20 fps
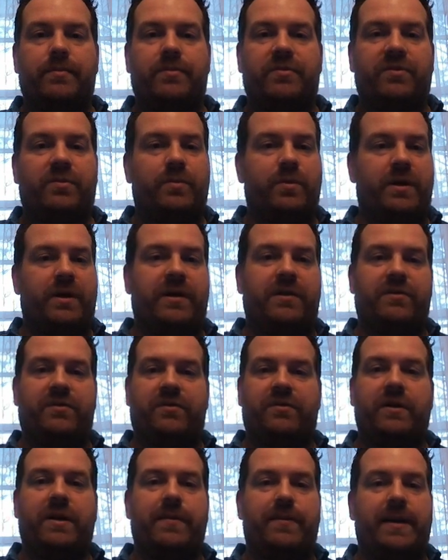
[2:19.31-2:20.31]
just bringing it
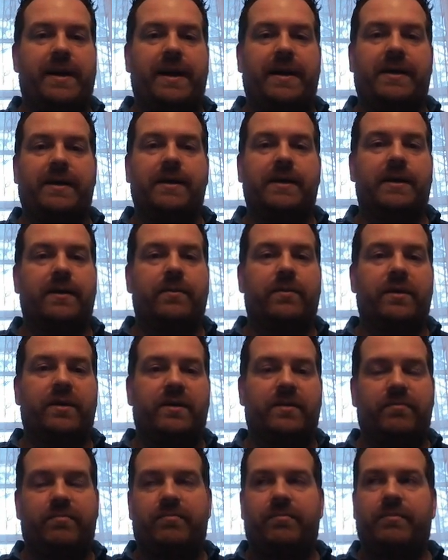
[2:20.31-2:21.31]
straight back in. I
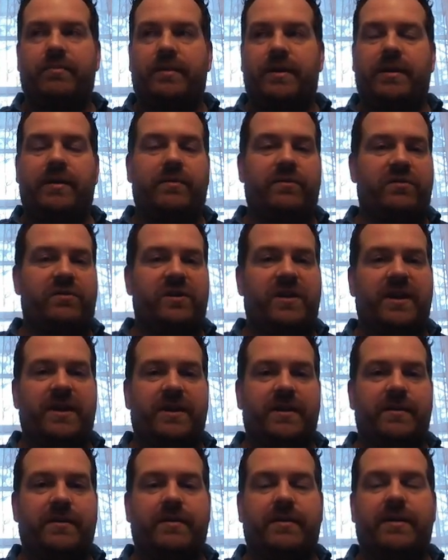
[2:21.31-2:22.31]
wasn't
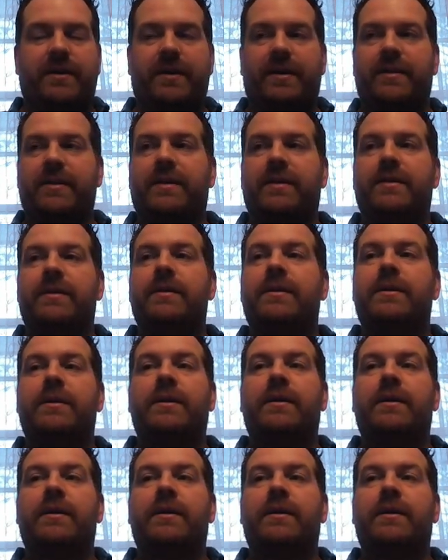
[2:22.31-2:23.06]
jigging it or anything.